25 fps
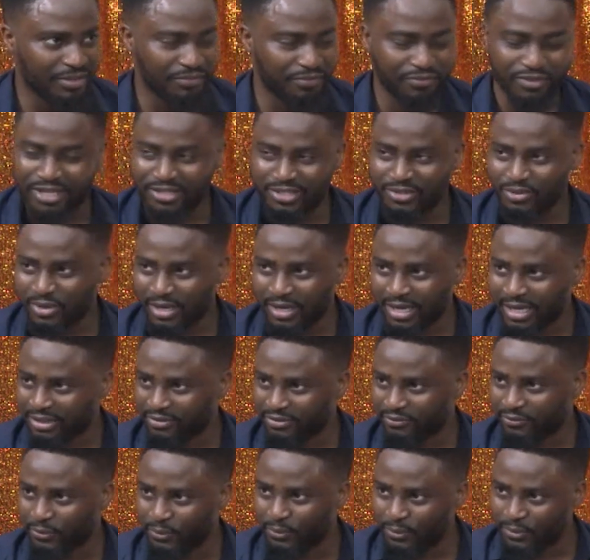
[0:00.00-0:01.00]
If there's no
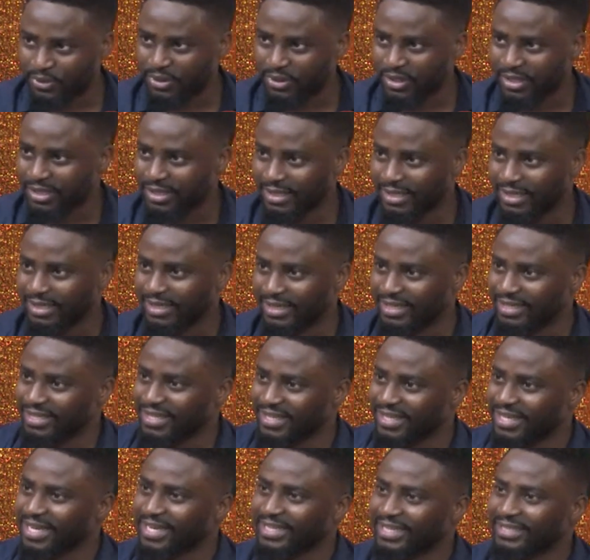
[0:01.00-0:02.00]
cash flow,
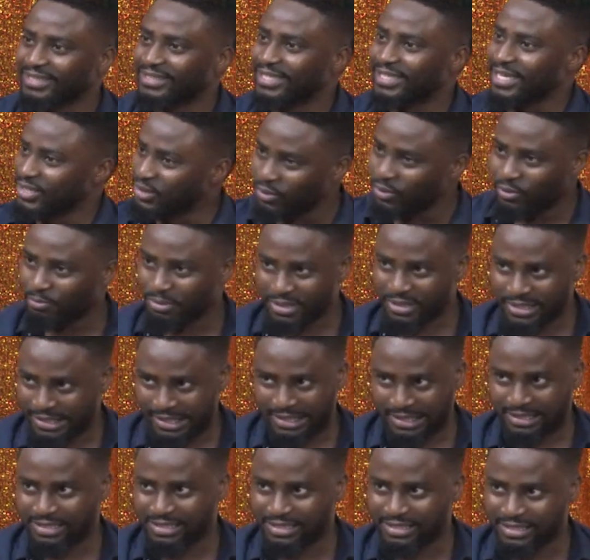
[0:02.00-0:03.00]
there's no
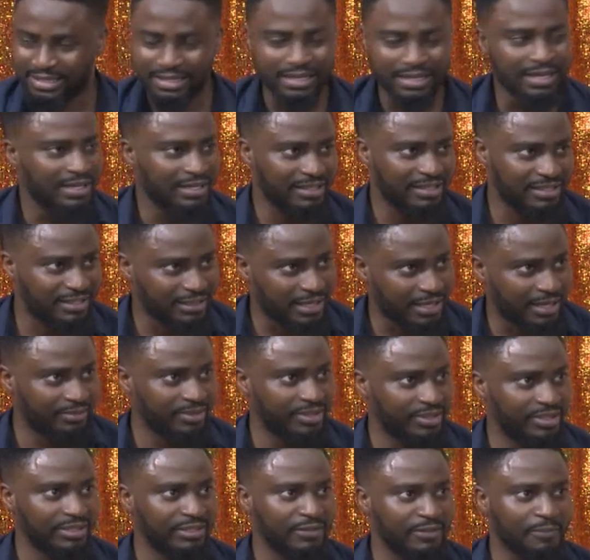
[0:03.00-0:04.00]
business. It's
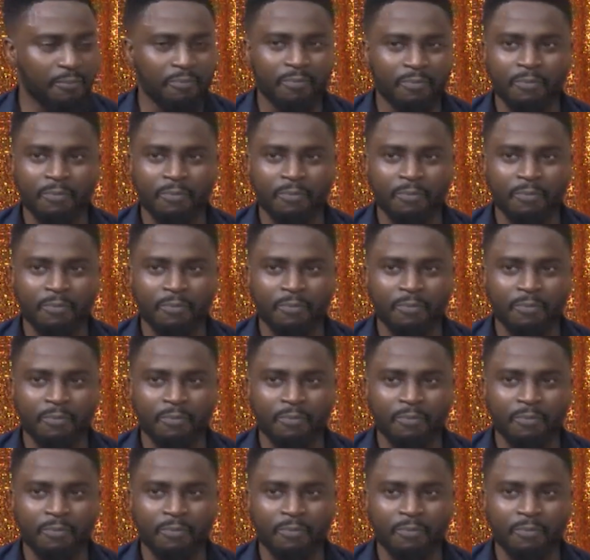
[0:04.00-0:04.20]
charity.